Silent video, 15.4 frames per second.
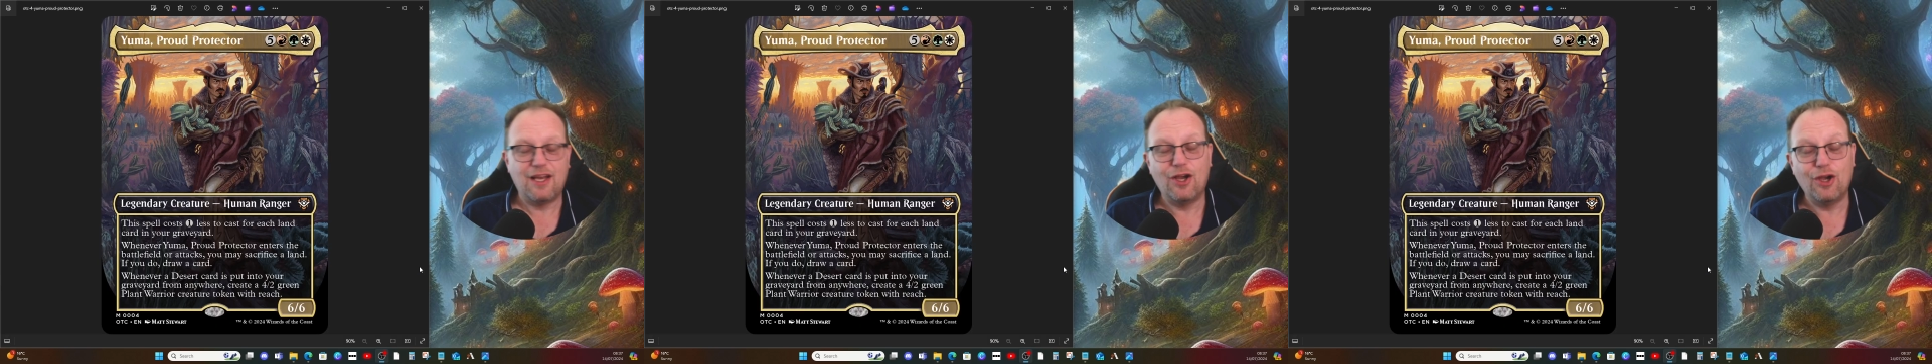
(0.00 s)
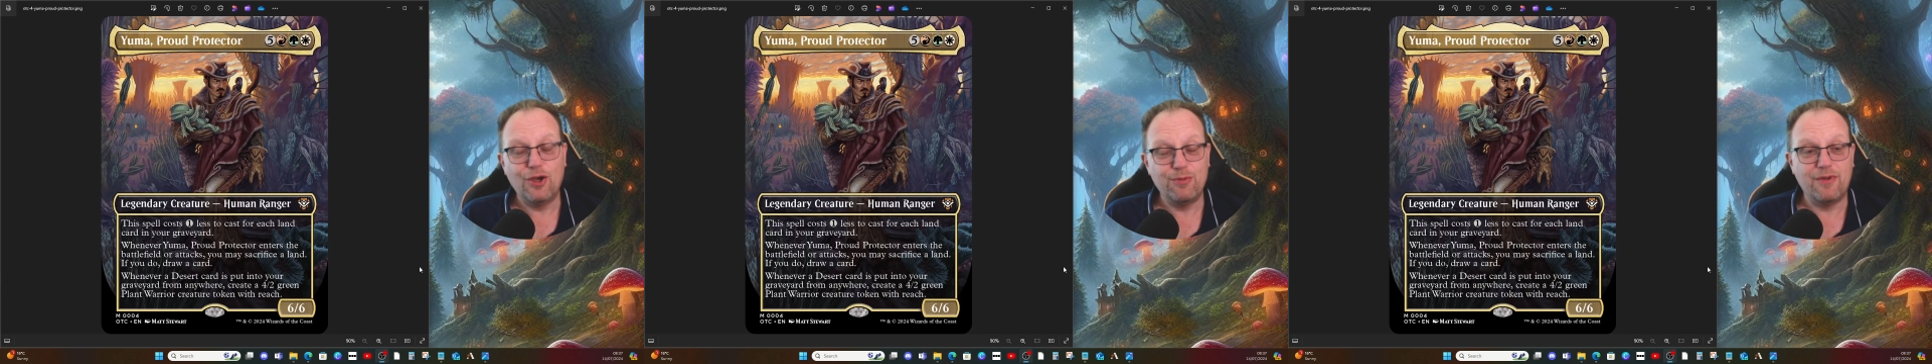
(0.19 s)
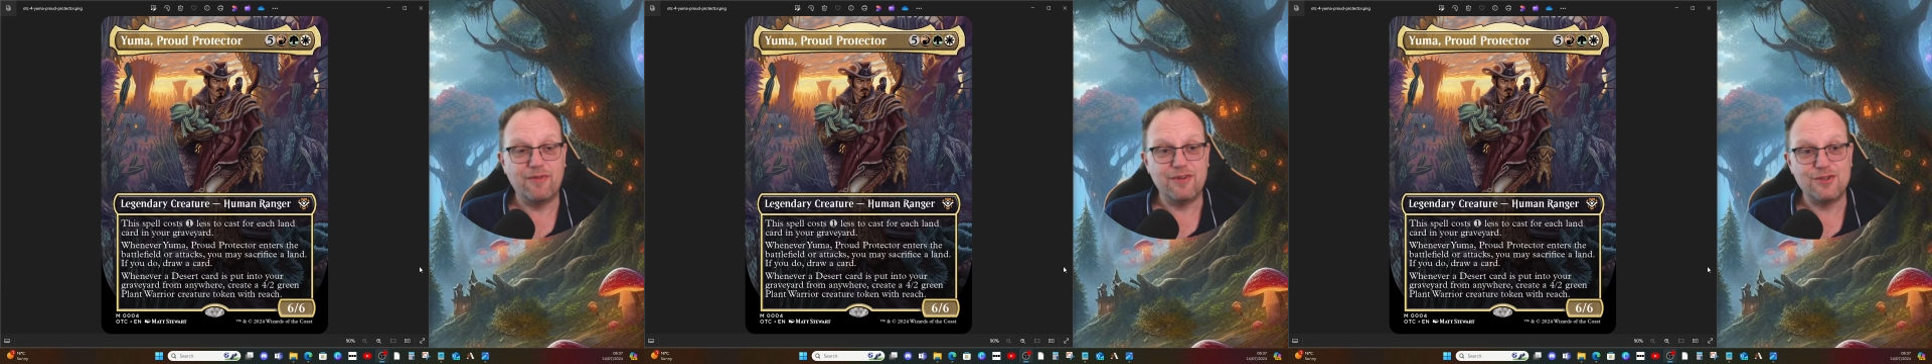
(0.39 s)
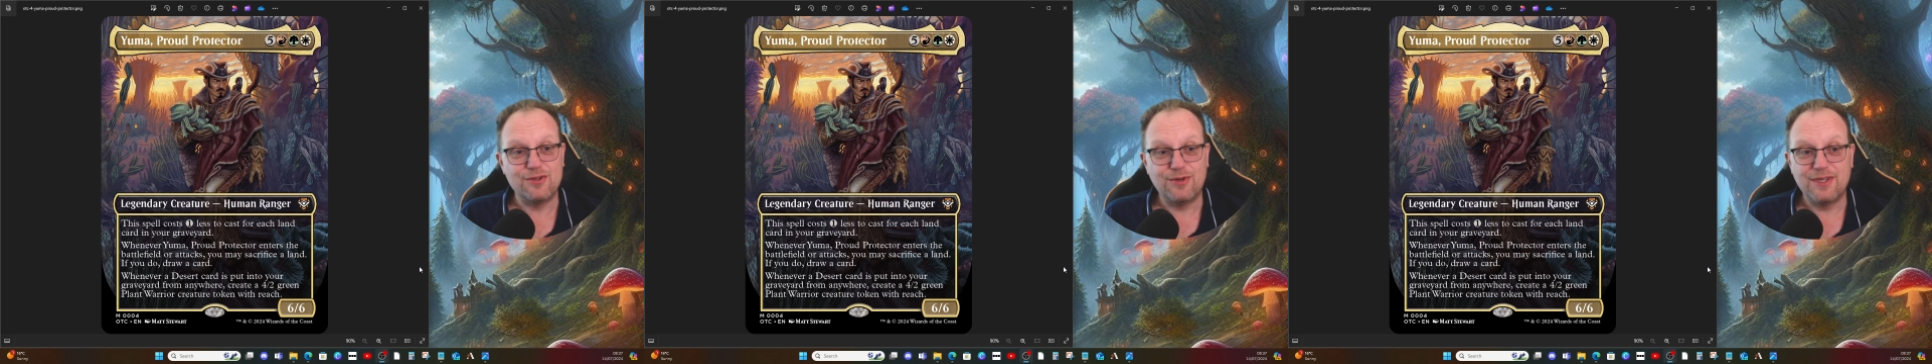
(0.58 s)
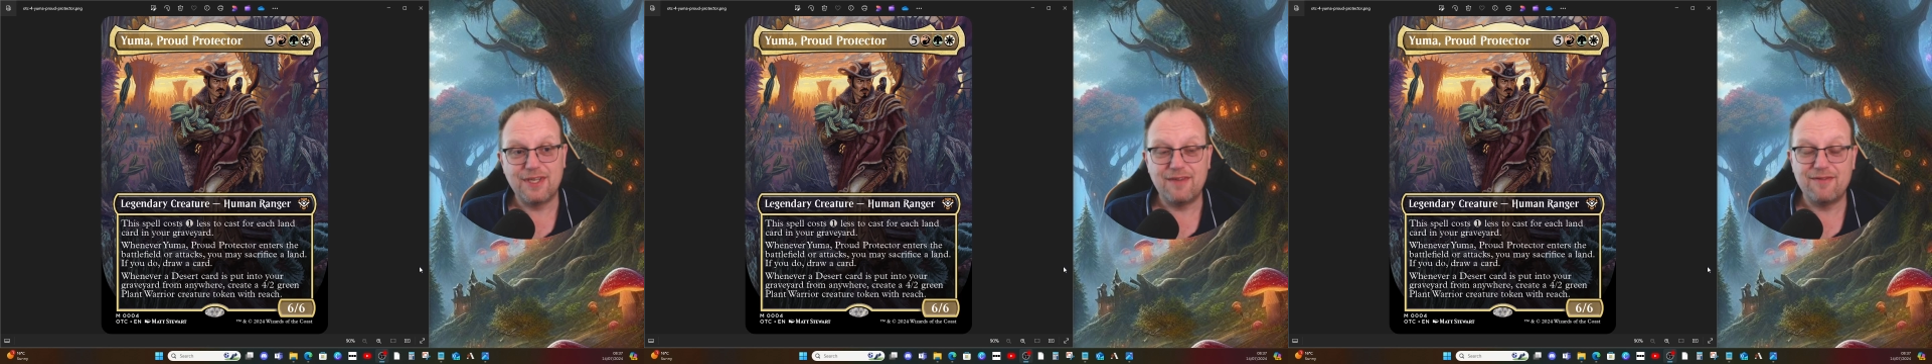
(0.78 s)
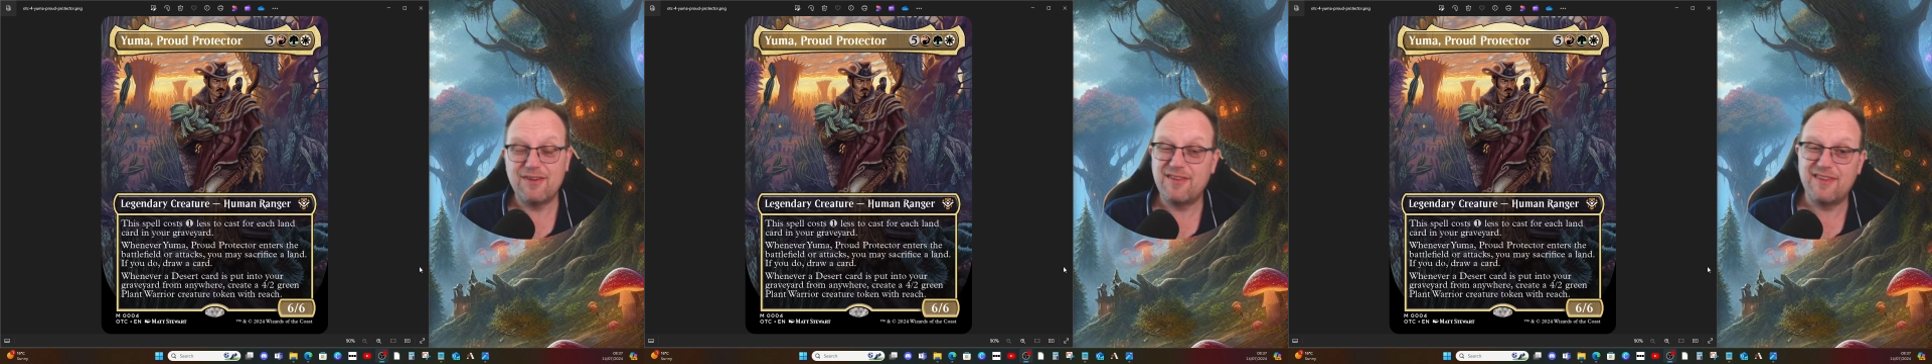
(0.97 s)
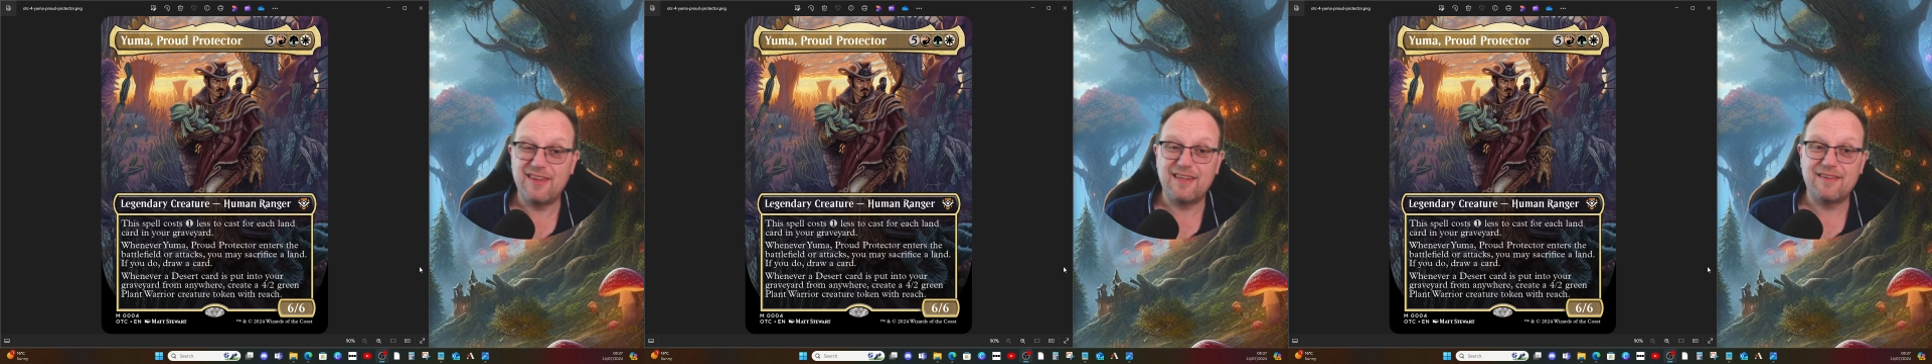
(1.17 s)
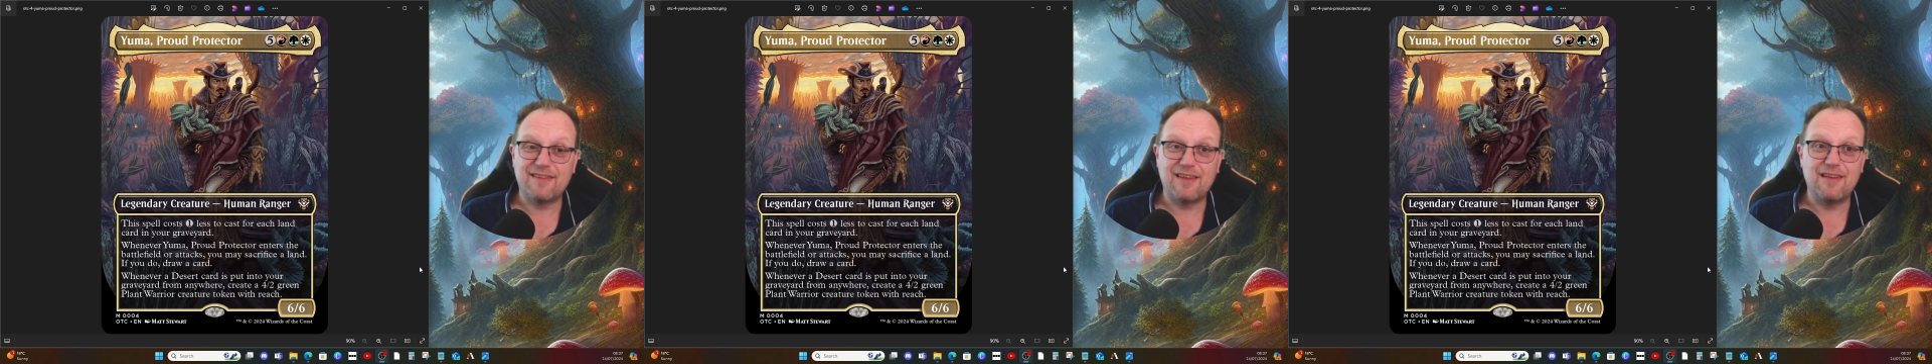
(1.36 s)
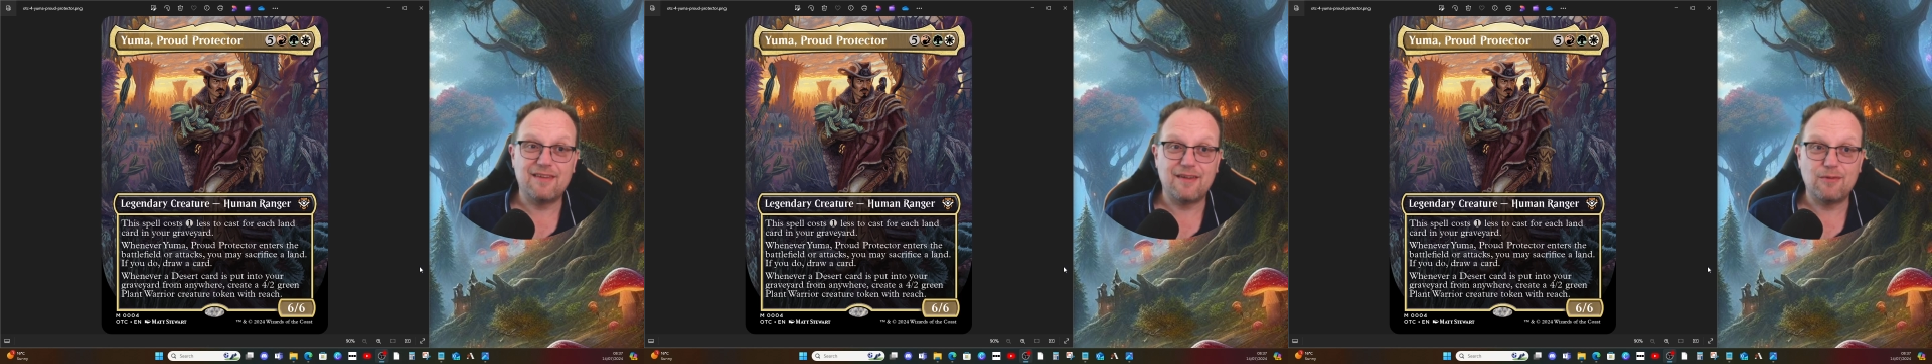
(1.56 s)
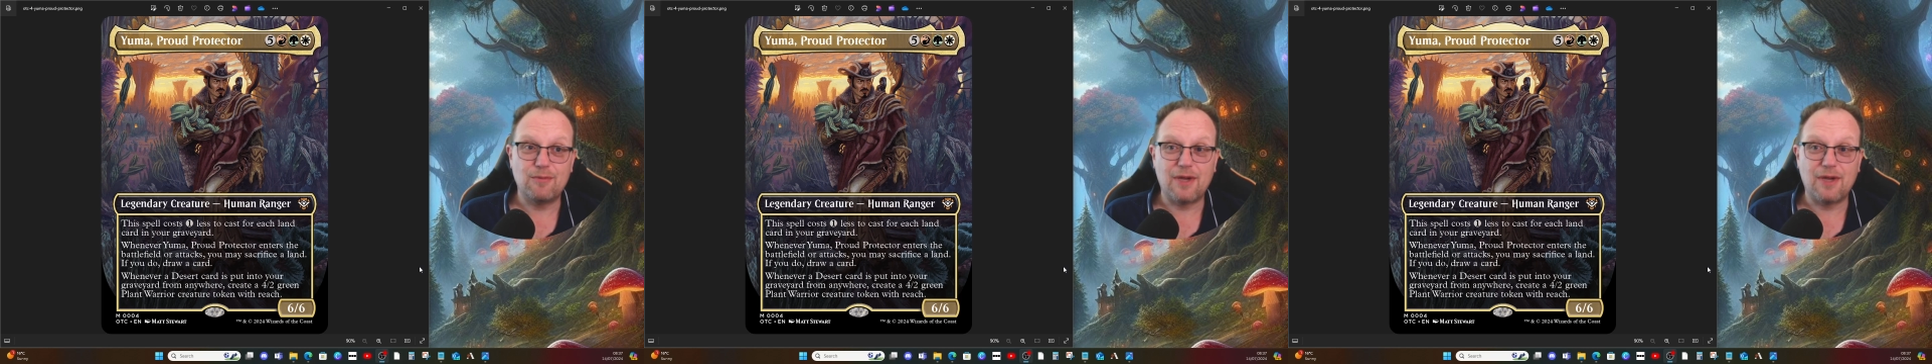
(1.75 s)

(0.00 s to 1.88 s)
I hope you've enjoyed it. If you think there's anything